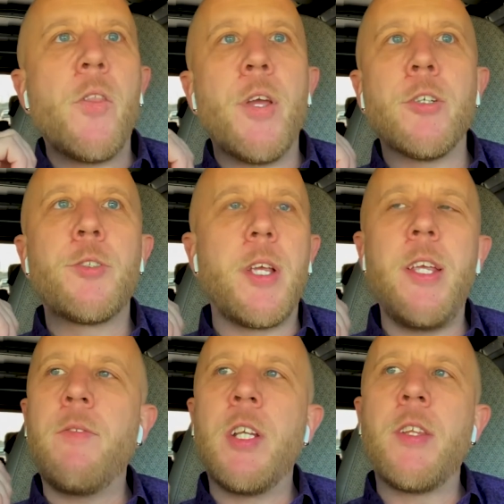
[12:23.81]
there's,
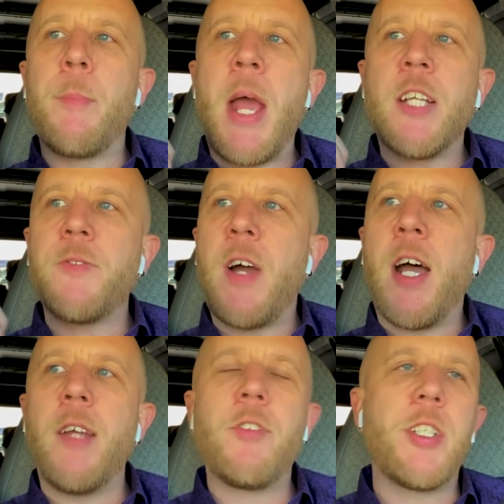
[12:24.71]
even in the past
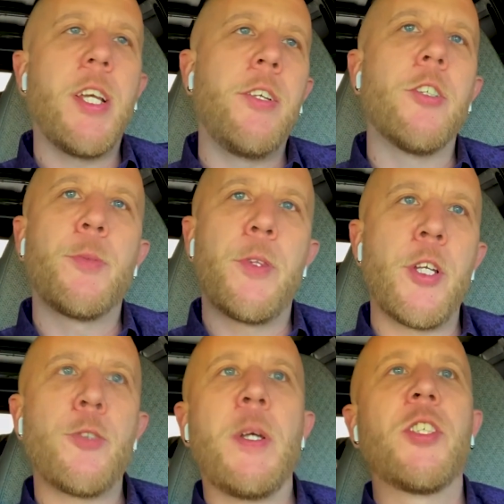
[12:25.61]
5 to 10 years,
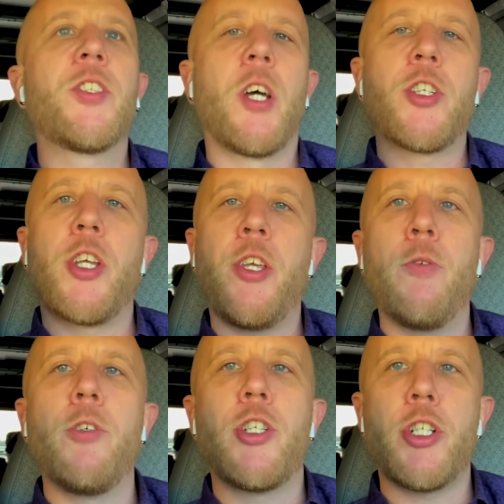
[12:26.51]
there's been such a
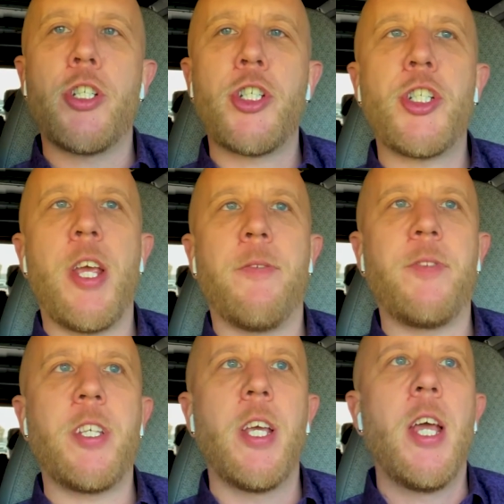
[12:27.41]
huge
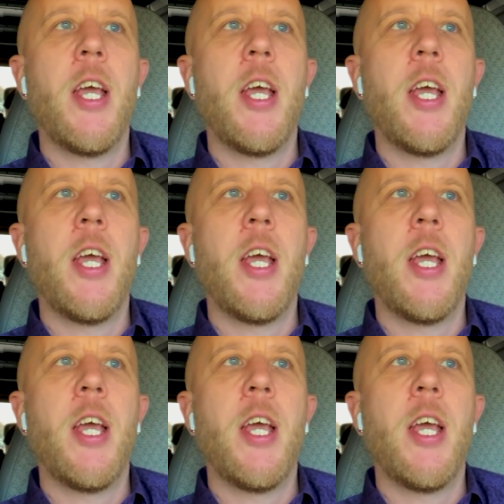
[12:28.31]
shift